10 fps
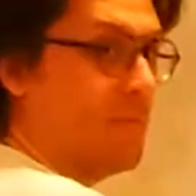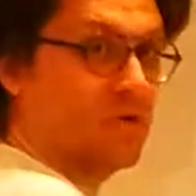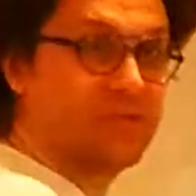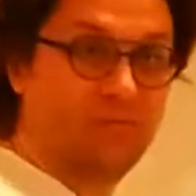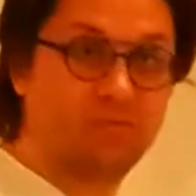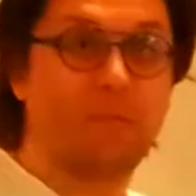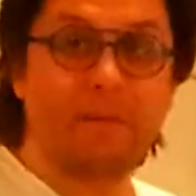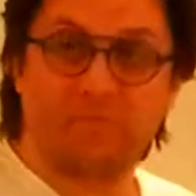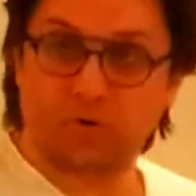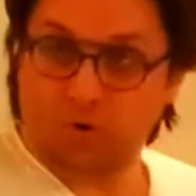his own
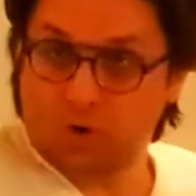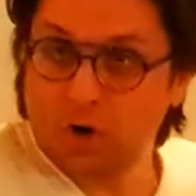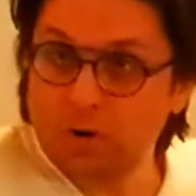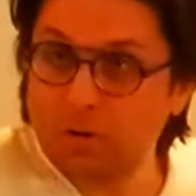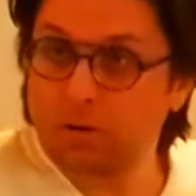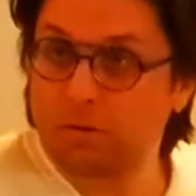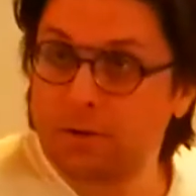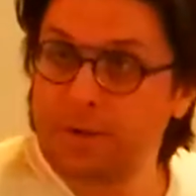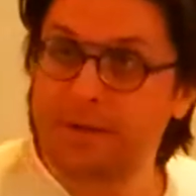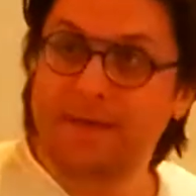will, saying,
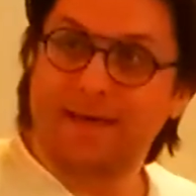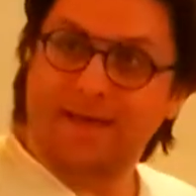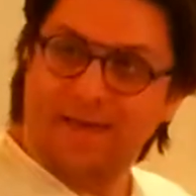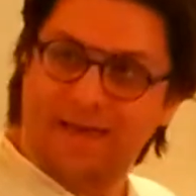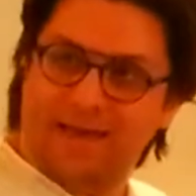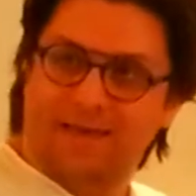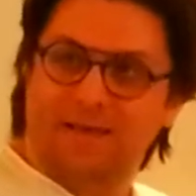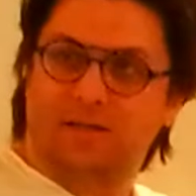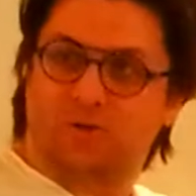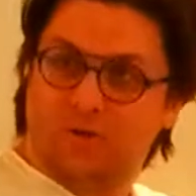I want to do the ashes
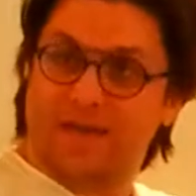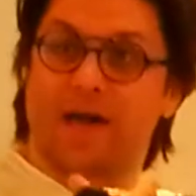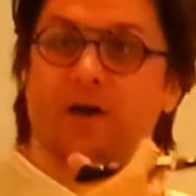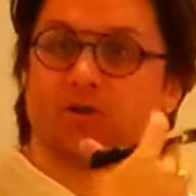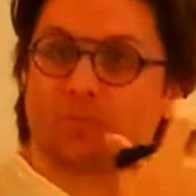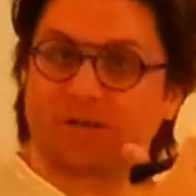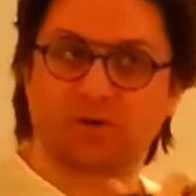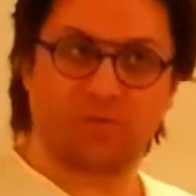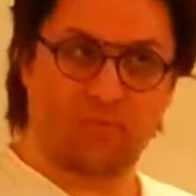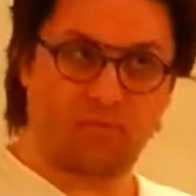and I know what it
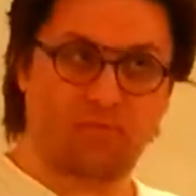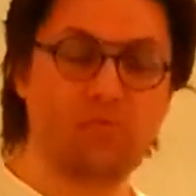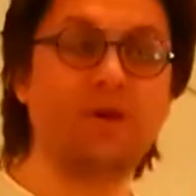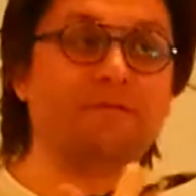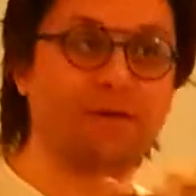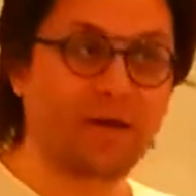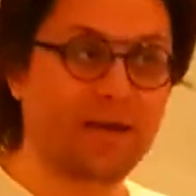implies.